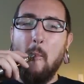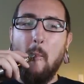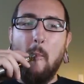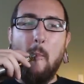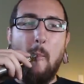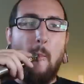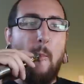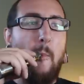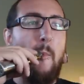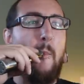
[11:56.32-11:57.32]

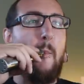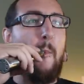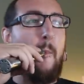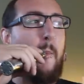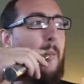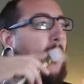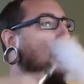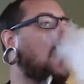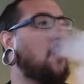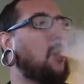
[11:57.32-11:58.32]

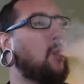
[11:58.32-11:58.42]
(no one is talking)